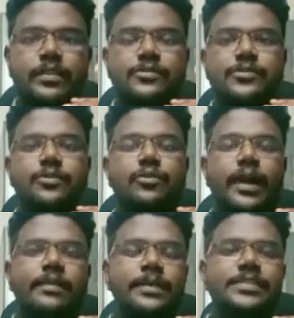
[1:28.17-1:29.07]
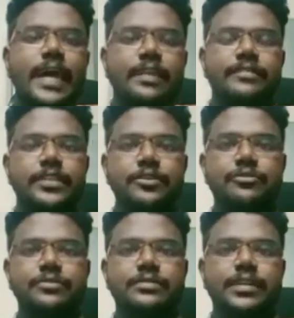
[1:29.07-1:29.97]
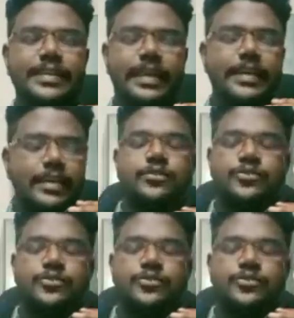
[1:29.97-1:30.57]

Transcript: So I will be sharing with you the technique.